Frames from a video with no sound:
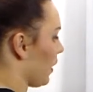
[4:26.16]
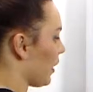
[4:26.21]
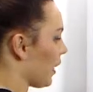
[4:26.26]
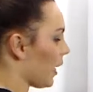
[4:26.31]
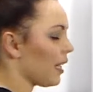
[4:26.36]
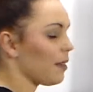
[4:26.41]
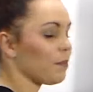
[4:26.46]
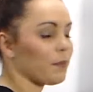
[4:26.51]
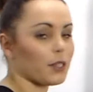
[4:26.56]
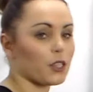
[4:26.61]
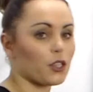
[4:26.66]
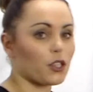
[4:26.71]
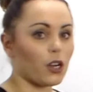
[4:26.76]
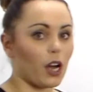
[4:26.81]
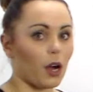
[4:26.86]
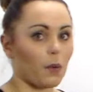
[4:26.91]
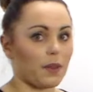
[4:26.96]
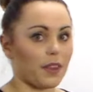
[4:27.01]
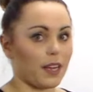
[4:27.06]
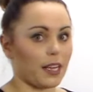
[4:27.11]
Again, we
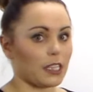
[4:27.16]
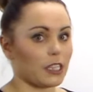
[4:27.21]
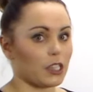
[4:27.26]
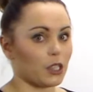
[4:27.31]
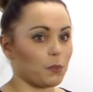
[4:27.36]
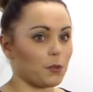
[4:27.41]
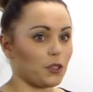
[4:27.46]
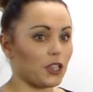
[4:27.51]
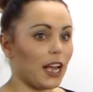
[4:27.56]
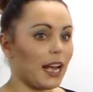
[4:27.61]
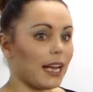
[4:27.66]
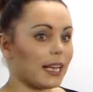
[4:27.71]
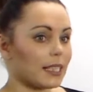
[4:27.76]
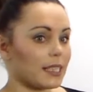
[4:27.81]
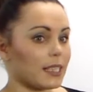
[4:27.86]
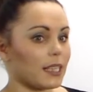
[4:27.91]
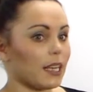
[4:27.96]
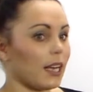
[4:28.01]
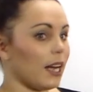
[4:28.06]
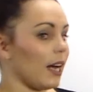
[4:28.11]
start with our
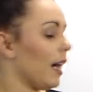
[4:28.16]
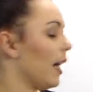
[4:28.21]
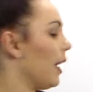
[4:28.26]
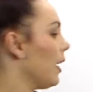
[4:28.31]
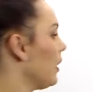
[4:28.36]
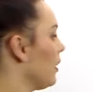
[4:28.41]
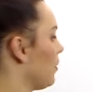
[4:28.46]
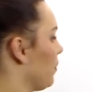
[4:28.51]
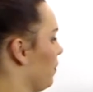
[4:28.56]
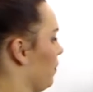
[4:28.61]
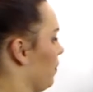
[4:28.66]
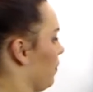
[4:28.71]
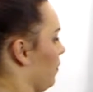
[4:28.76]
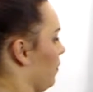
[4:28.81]
subject, I